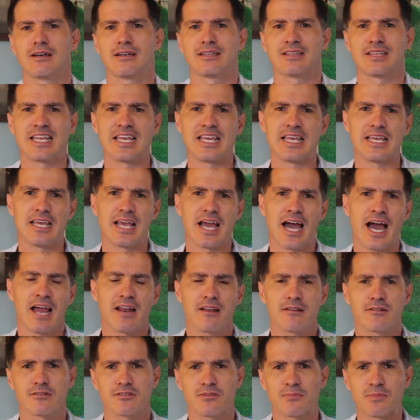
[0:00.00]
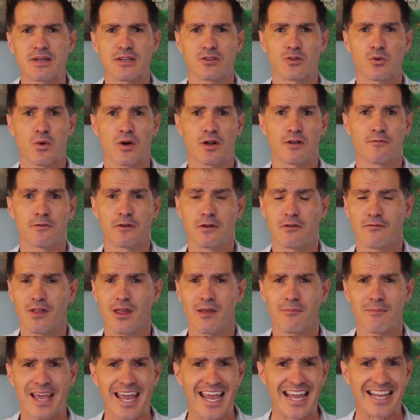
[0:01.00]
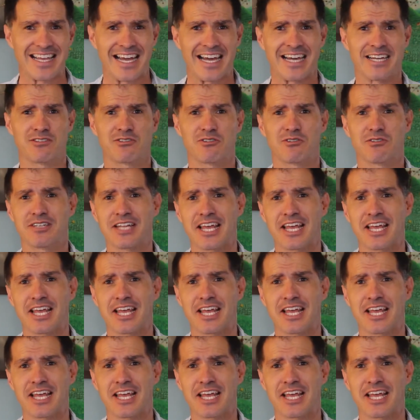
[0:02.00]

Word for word: The islanders built quite a few of them, eight hundred